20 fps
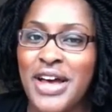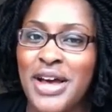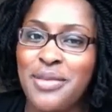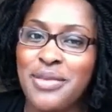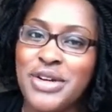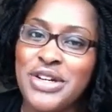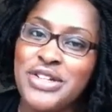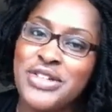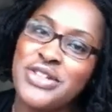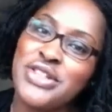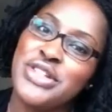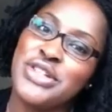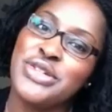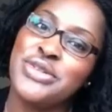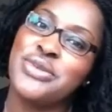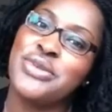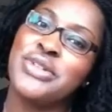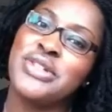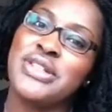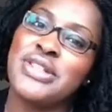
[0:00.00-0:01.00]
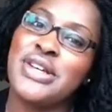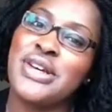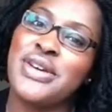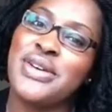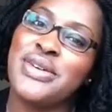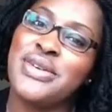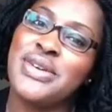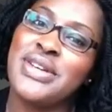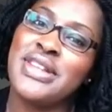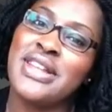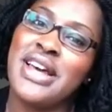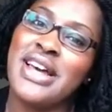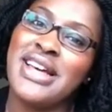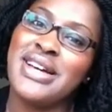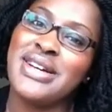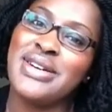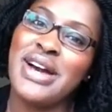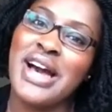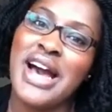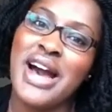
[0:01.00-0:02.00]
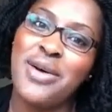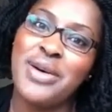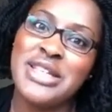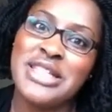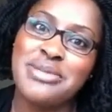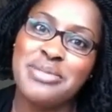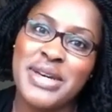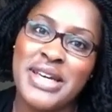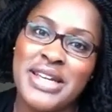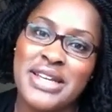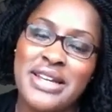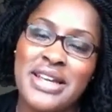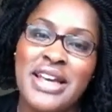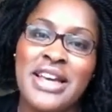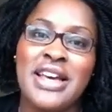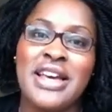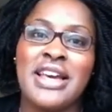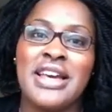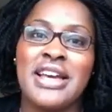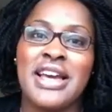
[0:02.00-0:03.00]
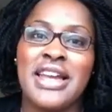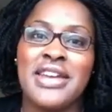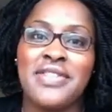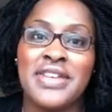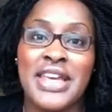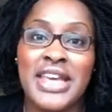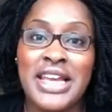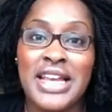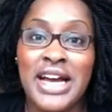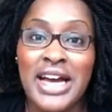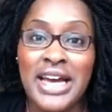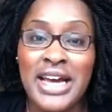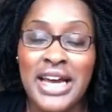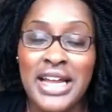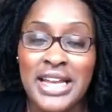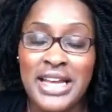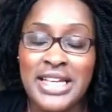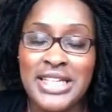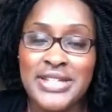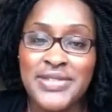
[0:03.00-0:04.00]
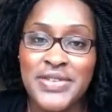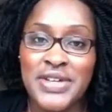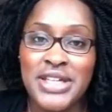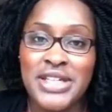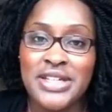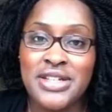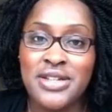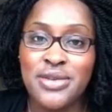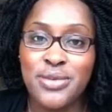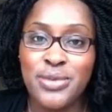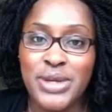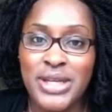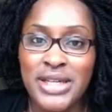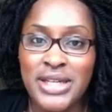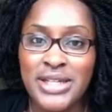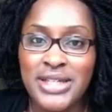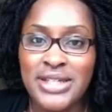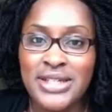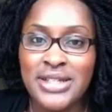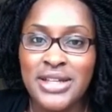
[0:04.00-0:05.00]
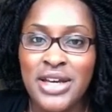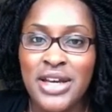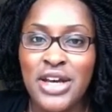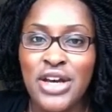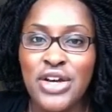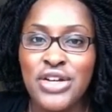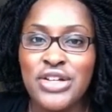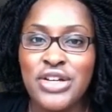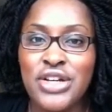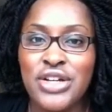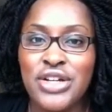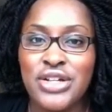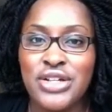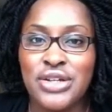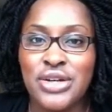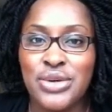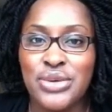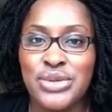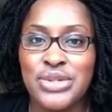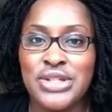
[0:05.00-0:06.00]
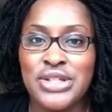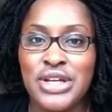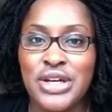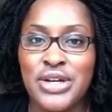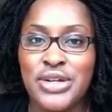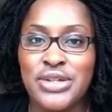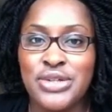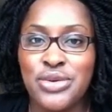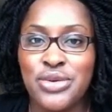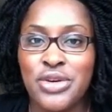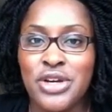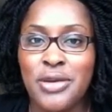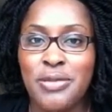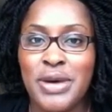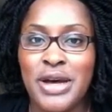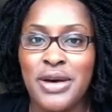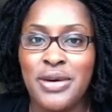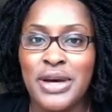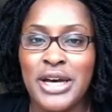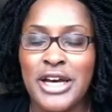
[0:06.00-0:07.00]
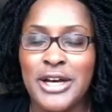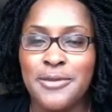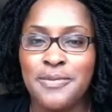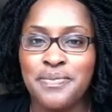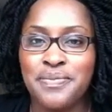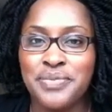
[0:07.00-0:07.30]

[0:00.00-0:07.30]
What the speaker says: I'm going to do the usual, so how it's been, kind of key highlights for each of the weeks. Going to also talk about